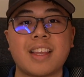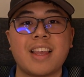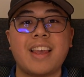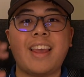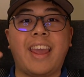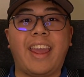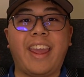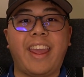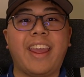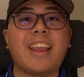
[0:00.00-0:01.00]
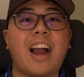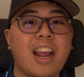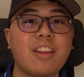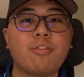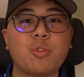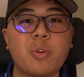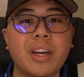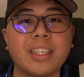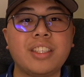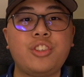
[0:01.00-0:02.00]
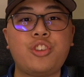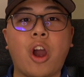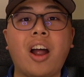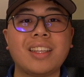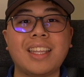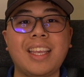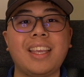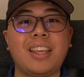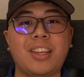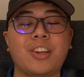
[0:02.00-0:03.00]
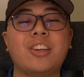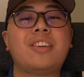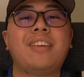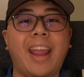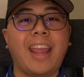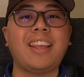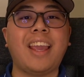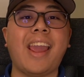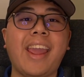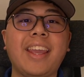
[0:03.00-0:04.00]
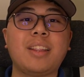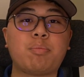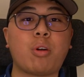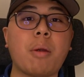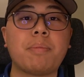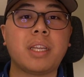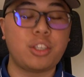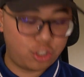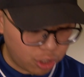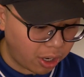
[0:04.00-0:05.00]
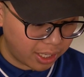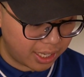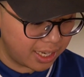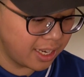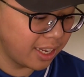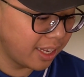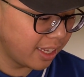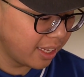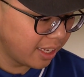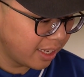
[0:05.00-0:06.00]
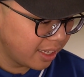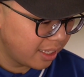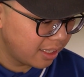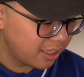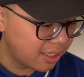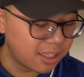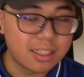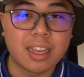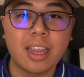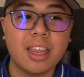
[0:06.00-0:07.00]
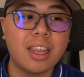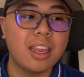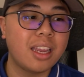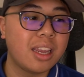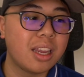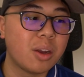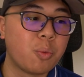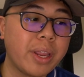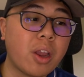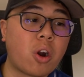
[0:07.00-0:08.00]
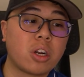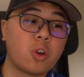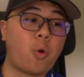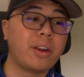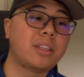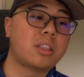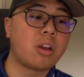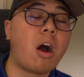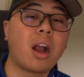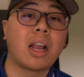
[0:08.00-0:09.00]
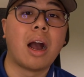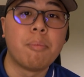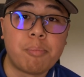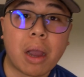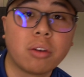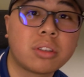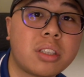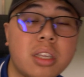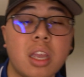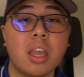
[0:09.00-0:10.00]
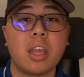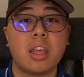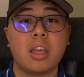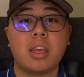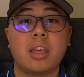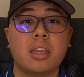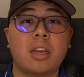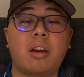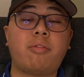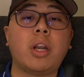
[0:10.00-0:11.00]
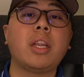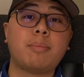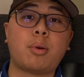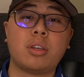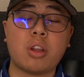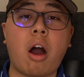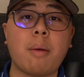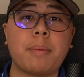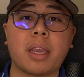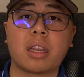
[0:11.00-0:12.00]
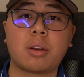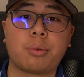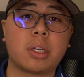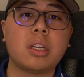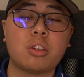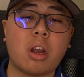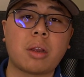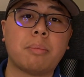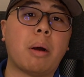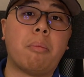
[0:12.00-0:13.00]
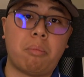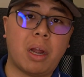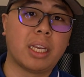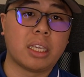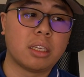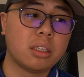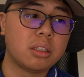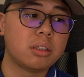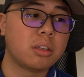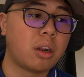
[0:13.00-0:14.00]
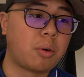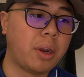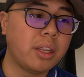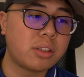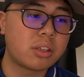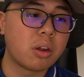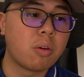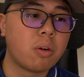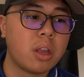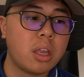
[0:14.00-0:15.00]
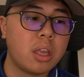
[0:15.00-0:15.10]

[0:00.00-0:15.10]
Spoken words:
Hey, hi everyone, John Lee here, aka the Property Shark. Today, we are going to talk about a very important topic. We're going to talk about money, alright? So,